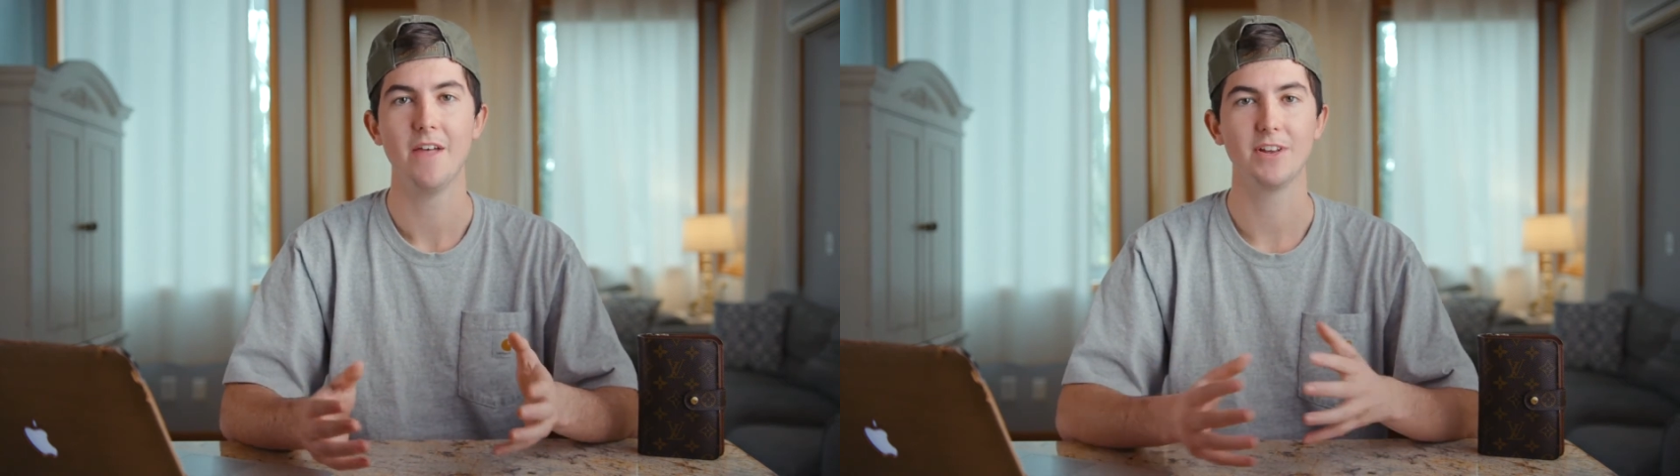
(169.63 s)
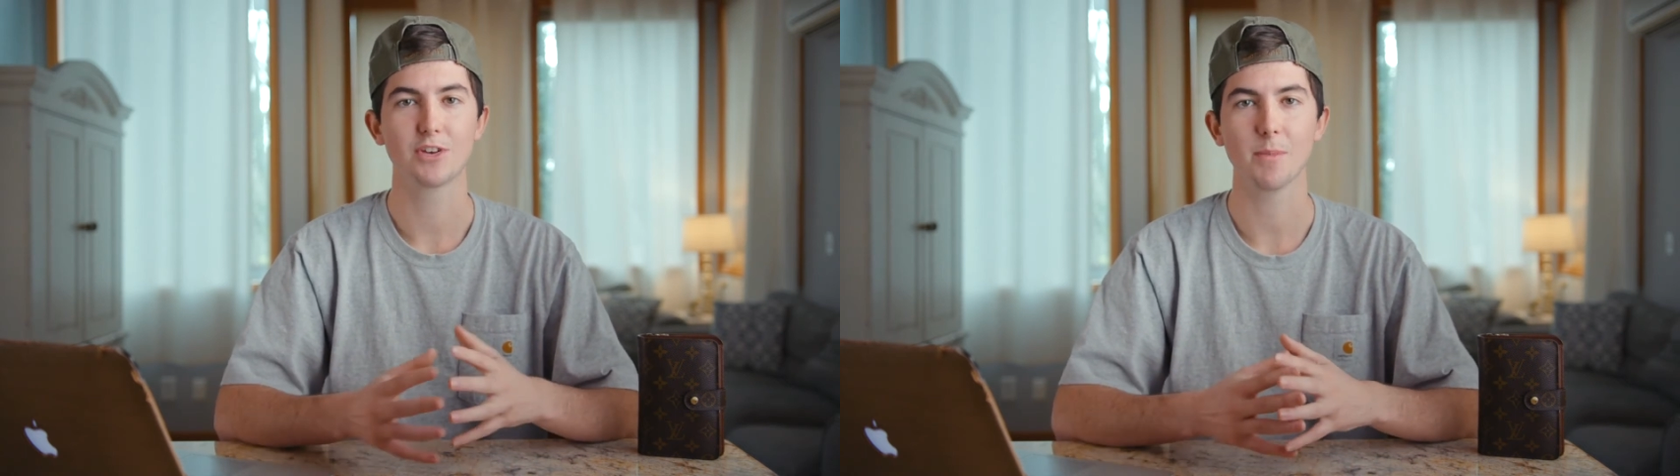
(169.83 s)

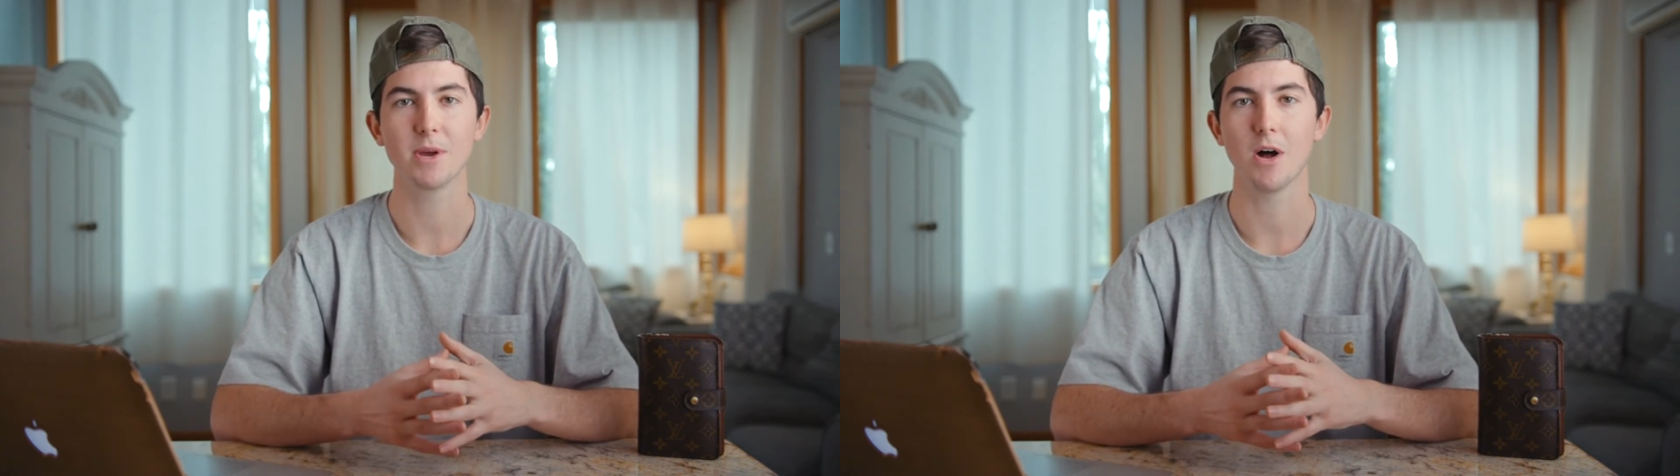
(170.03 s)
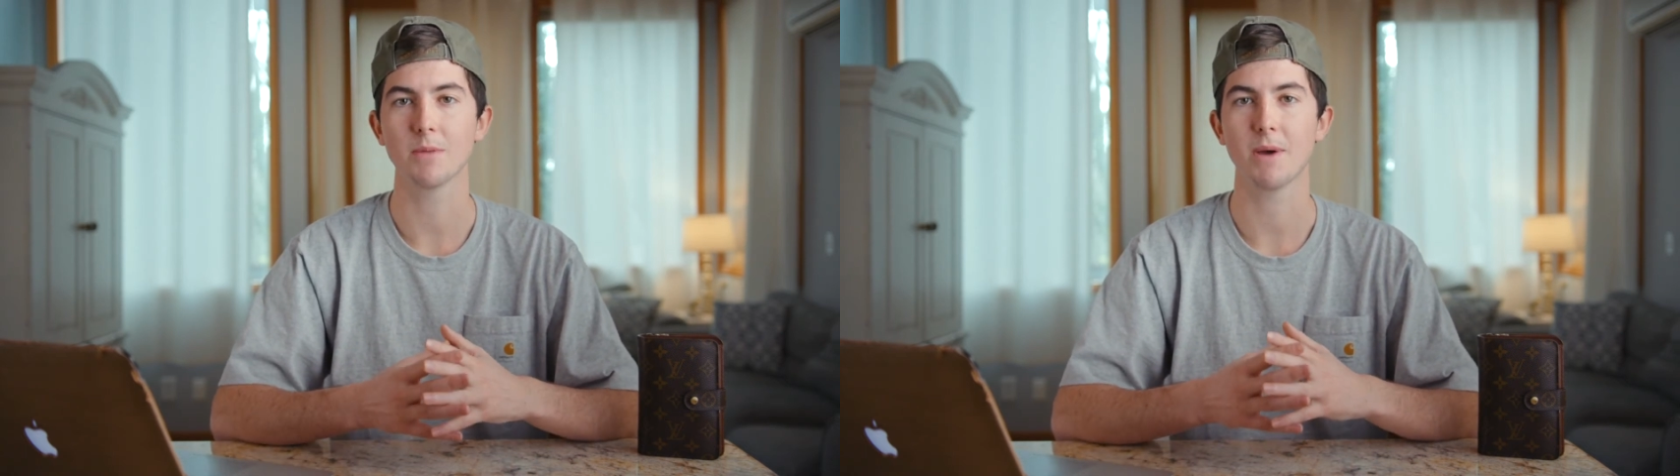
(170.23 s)
They told me
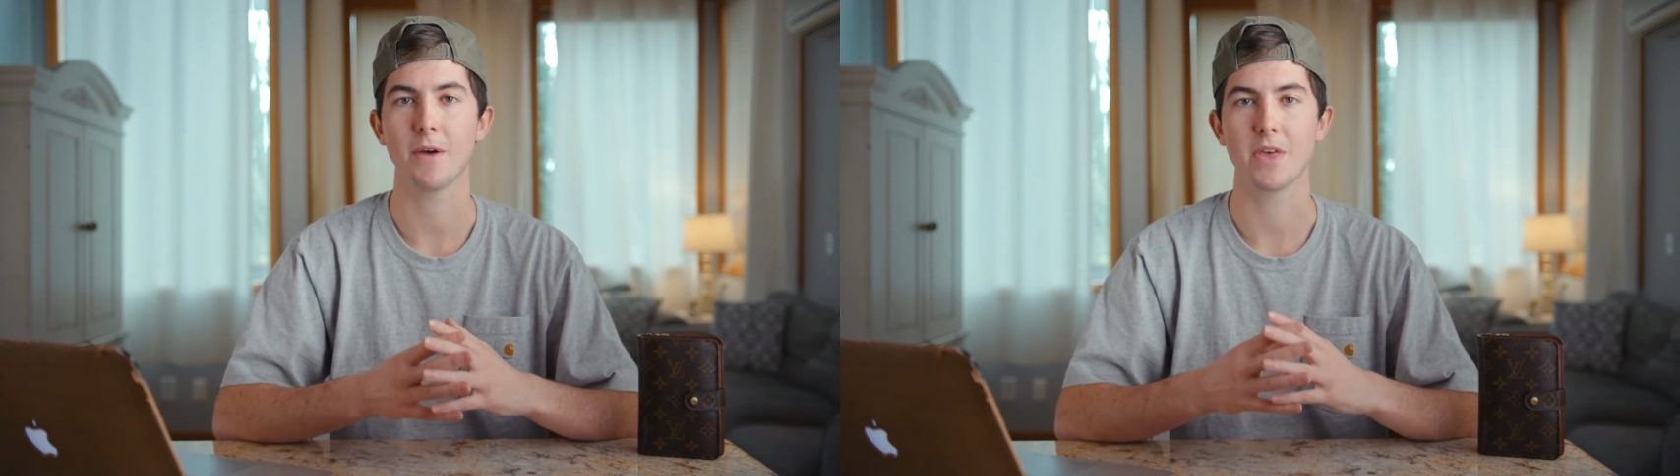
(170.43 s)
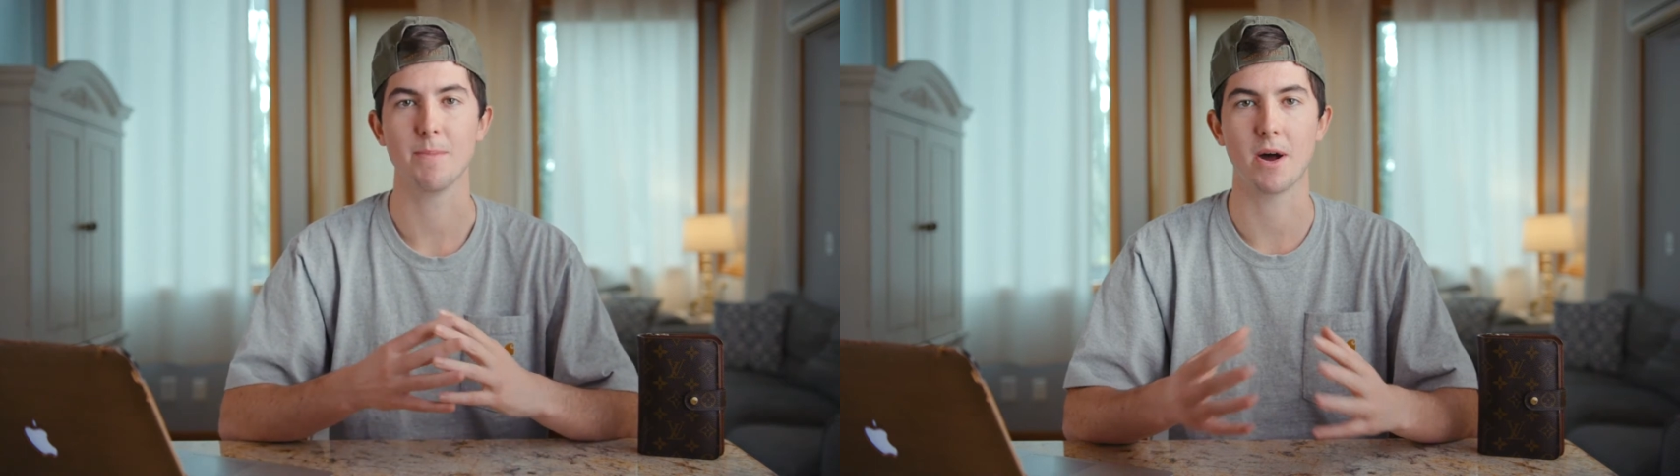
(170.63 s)
all about how
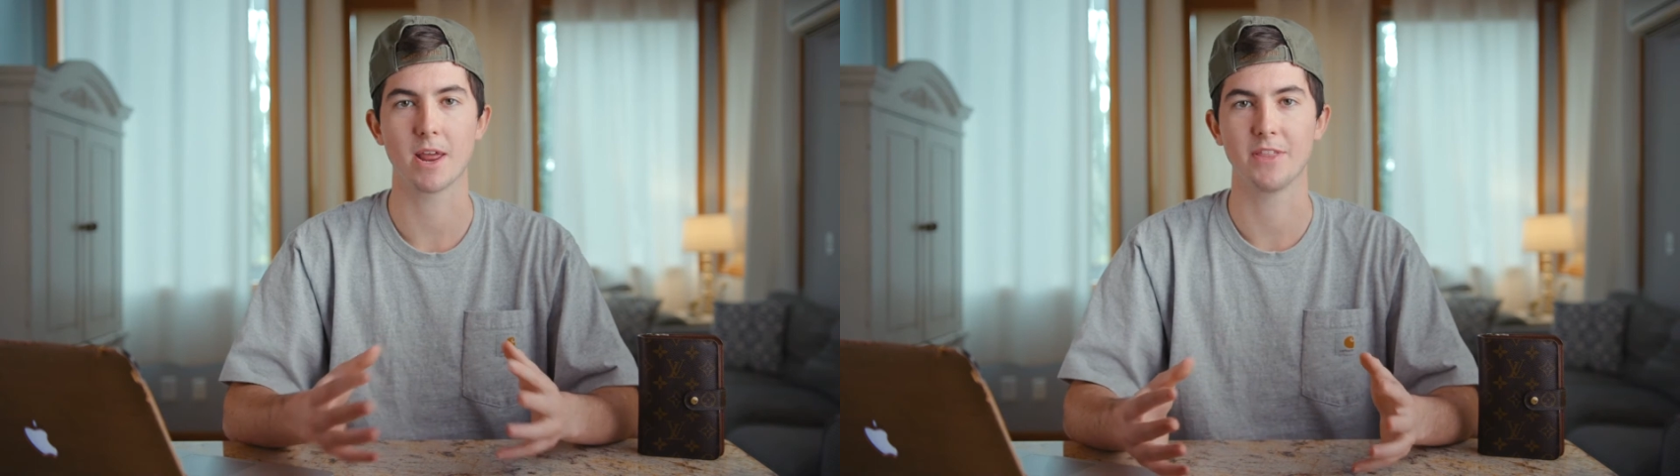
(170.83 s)
they bought it